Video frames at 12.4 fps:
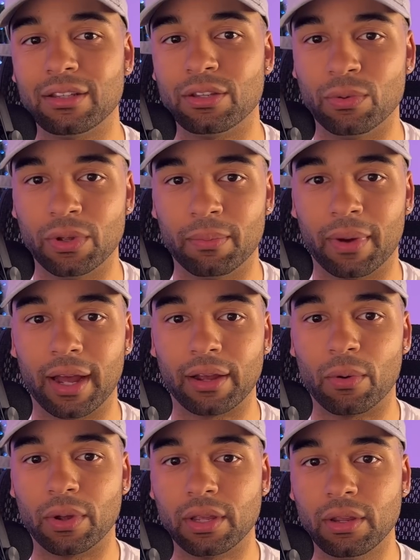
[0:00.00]
to it by
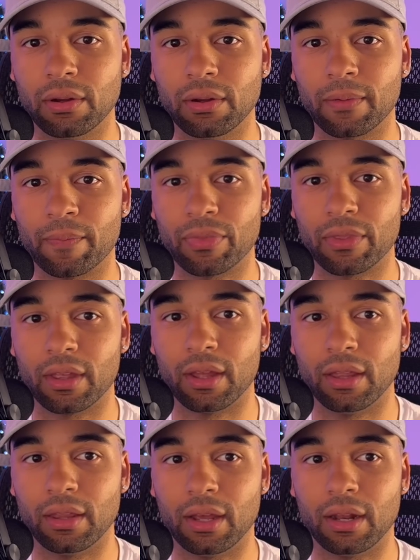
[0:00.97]
going here,
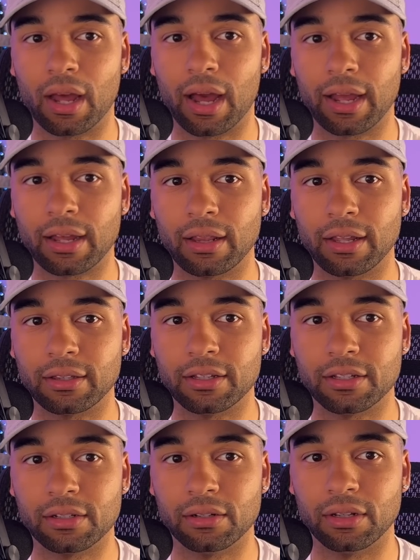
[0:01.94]
and then I clicked
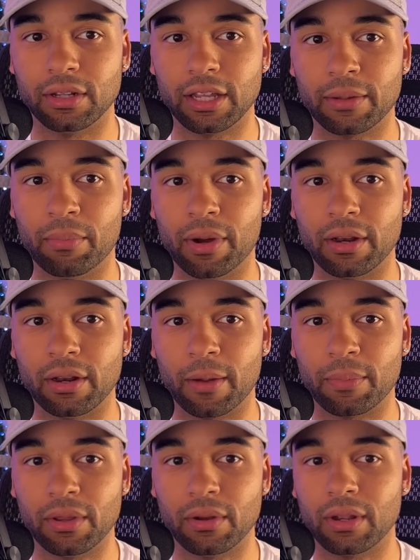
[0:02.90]
this little link button
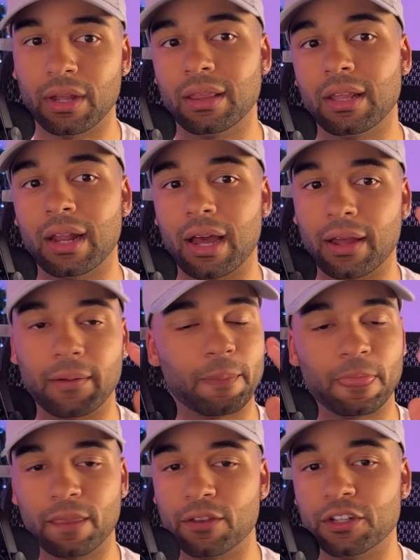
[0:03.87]
up here, and then I
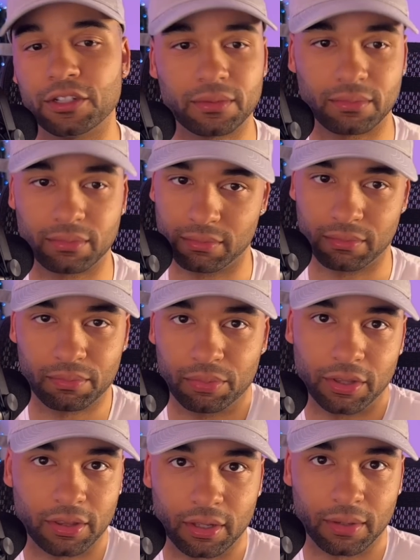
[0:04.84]
just
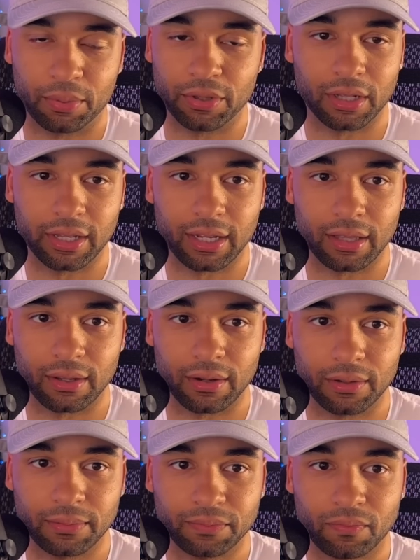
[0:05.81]
put the link in there.
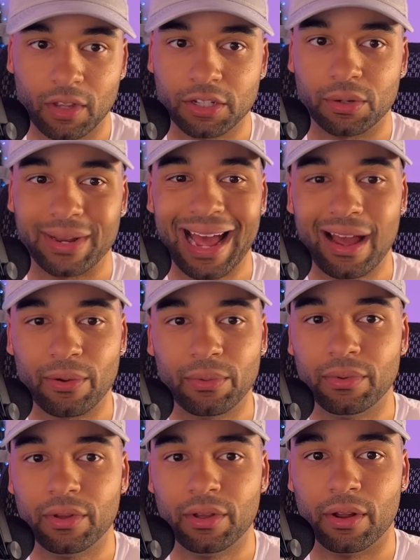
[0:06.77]
So
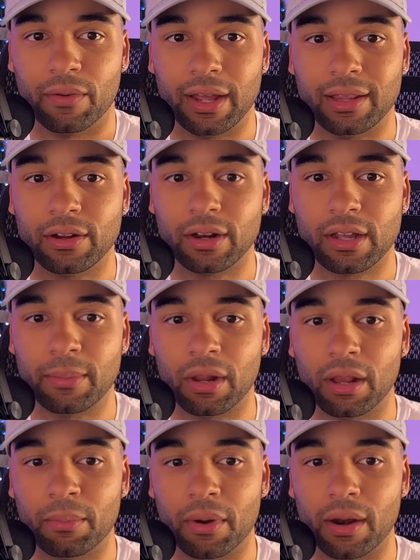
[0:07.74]
now, right, they're going to come down to
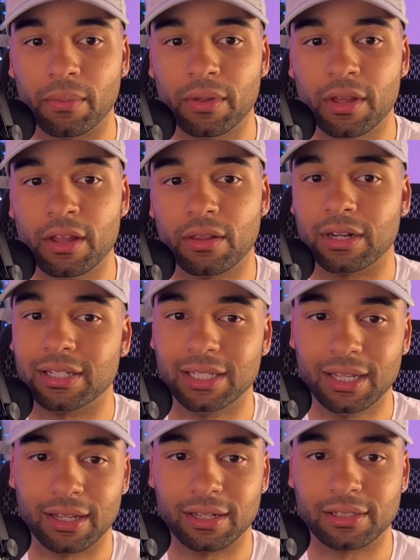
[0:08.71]
the bottom, they're going to see
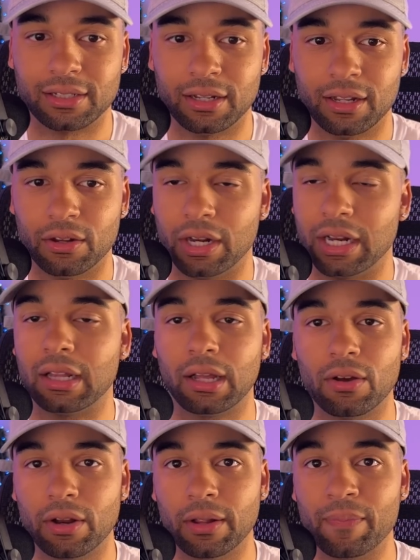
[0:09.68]
this, they're going to click
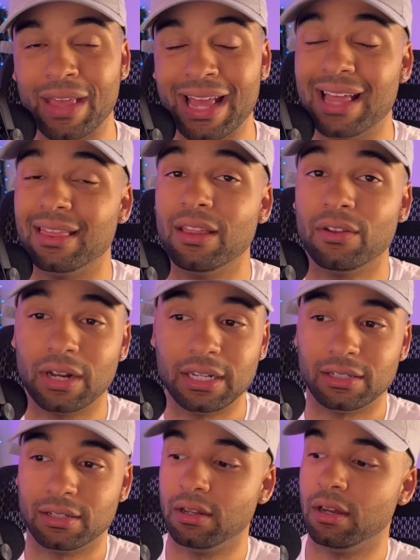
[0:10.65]
on it, then they're going
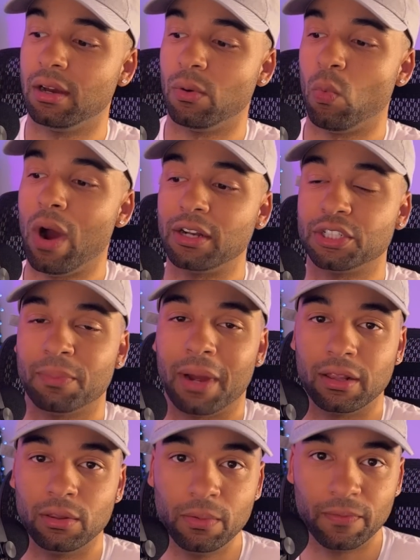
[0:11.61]
to watch my Loom